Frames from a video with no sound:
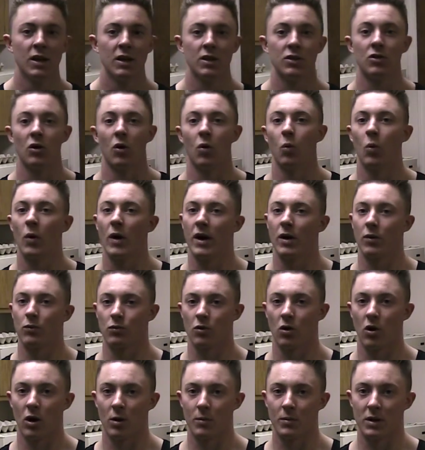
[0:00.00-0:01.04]
Don't weigh it
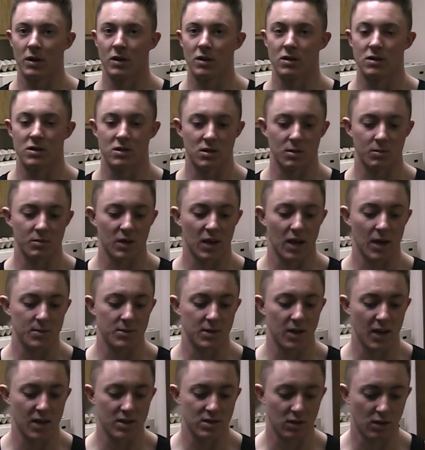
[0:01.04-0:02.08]
raw because sometimes
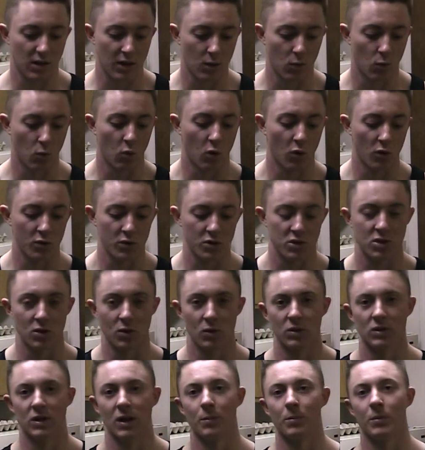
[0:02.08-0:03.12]
it has a lot of water
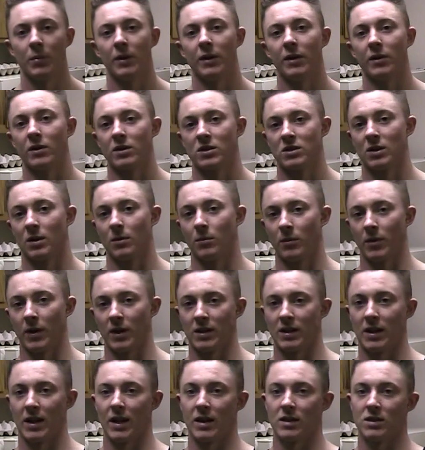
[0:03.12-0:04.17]
soaked up in it or something
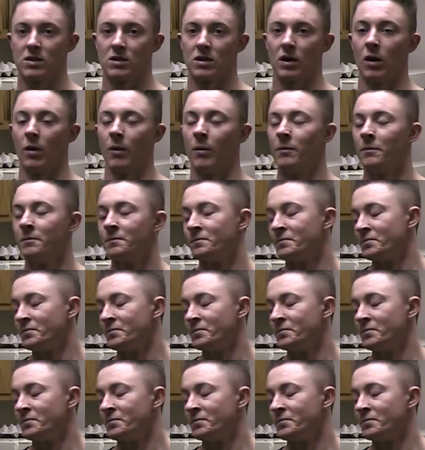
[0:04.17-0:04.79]
like that. So,